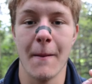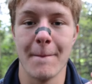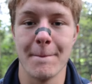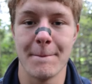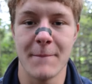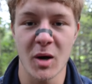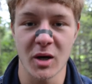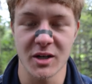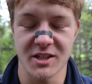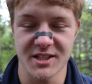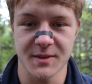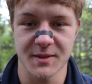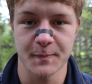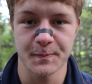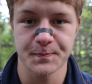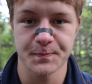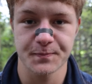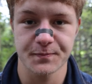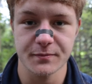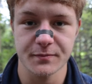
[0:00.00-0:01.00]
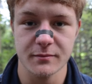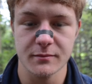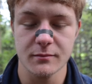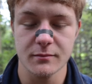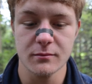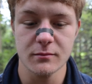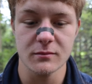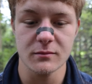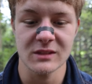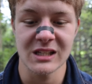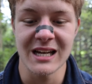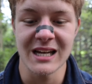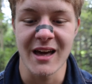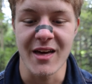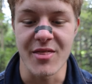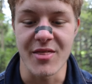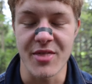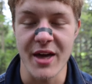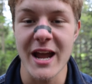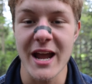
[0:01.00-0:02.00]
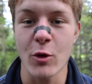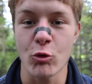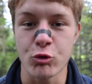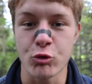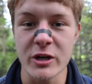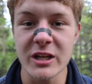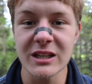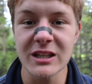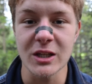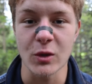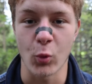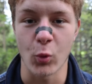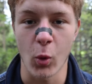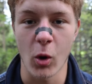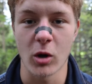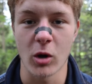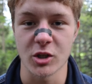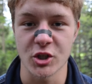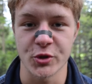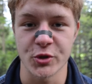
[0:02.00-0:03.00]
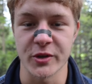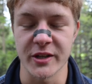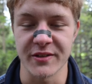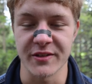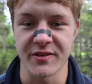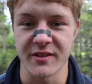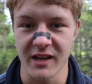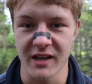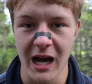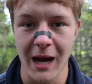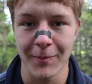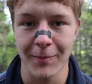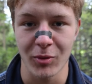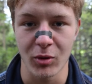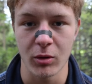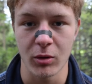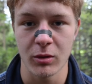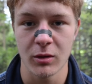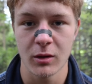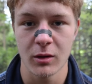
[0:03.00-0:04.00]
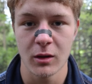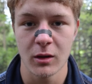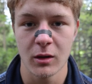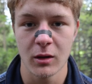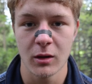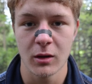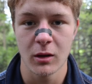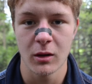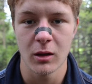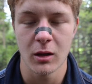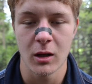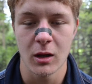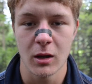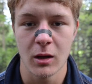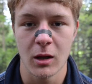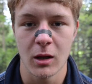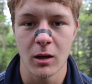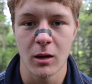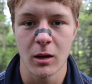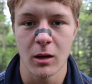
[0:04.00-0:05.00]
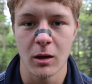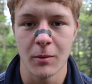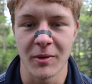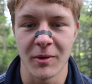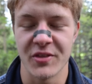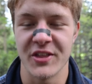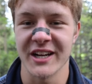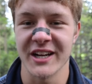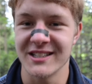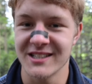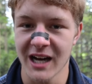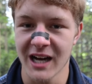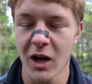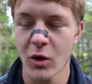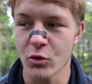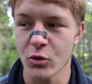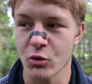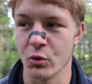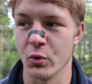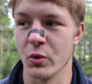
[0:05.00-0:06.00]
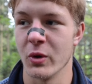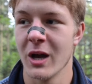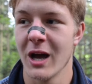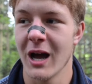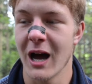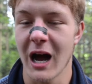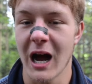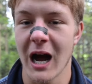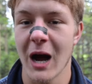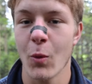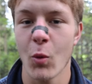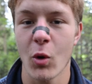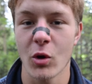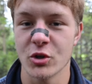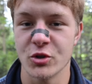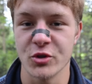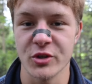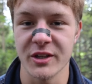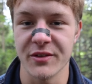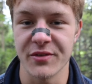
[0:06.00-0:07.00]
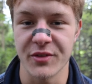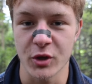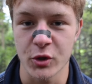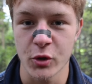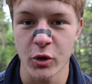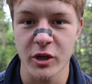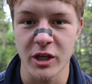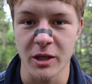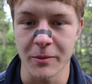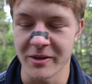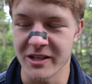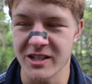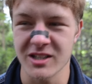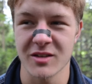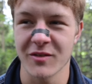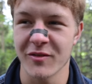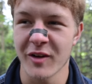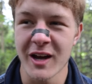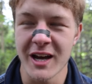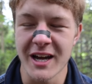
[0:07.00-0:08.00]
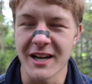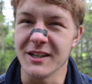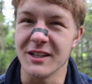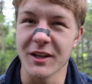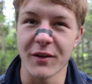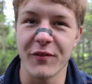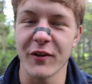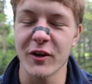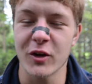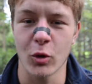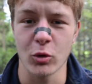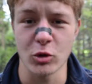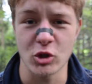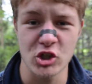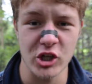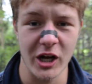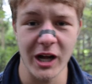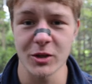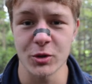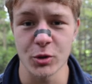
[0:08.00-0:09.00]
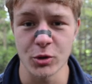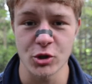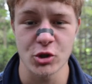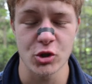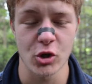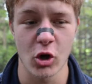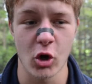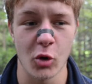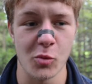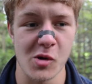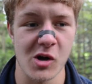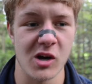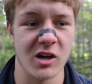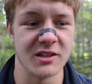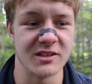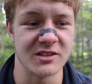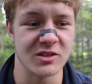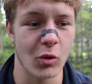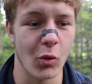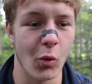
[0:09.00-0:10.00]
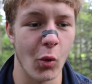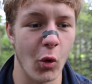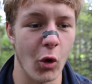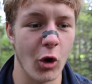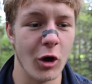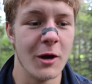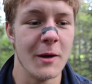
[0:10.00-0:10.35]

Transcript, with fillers: But they really want to eat the apple. But they tell you, I want to eat the cookie because of difficult childhood traumas or